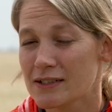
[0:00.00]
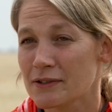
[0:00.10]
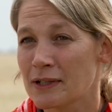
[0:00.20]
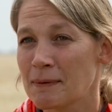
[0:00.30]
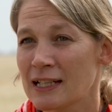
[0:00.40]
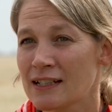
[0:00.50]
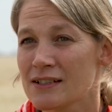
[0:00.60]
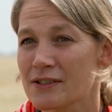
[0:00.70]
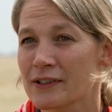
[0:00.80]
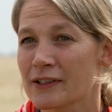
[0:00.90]

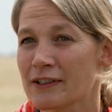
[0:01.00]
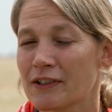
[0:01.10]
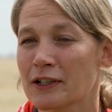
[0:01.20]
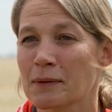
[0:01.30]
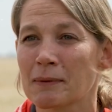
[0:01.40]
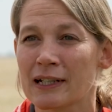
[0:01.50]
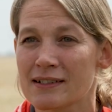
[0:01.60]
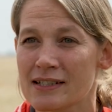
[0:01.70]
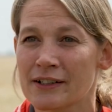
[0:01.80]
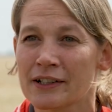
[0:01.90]
soybeans or if you're going to
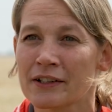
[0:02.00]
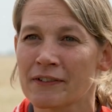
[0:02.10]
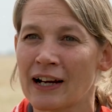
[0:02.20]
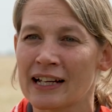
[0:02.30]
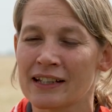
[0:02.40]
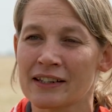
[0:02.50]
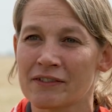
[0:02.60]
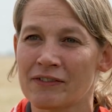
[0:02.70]
plant cereal rye in the